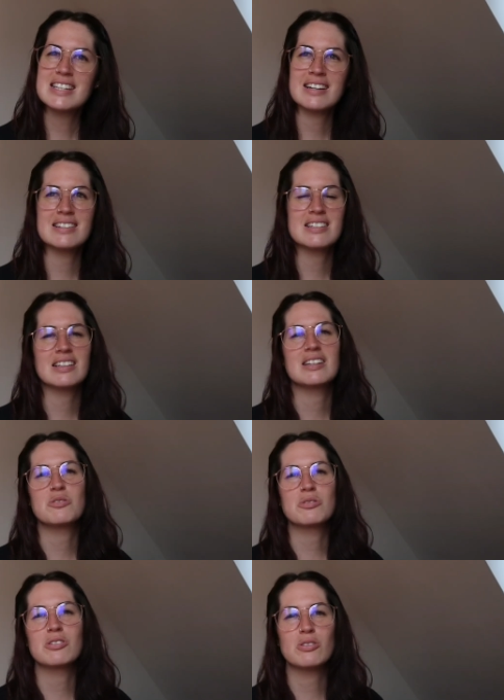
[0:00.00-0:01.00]
that until I
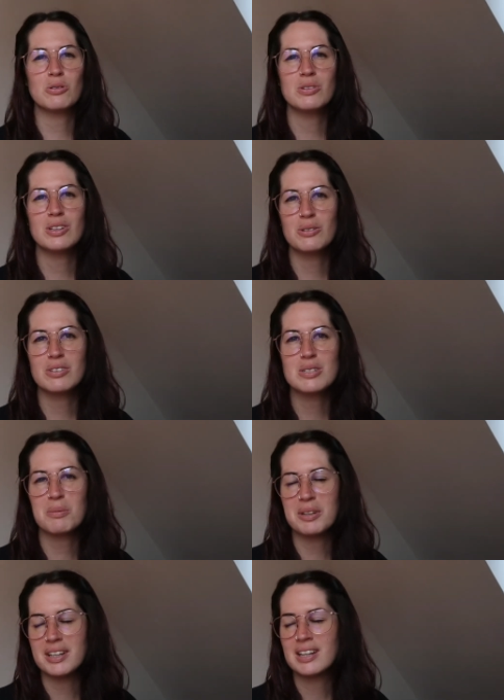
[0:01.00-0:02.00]
talked it through with Luke this
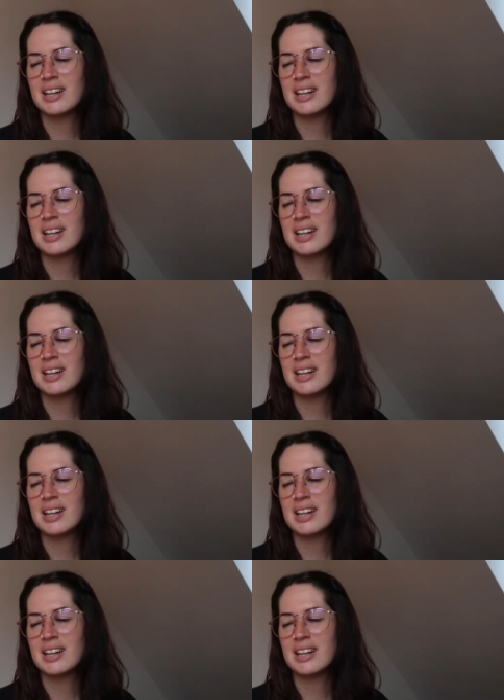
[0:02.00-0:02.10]
morning.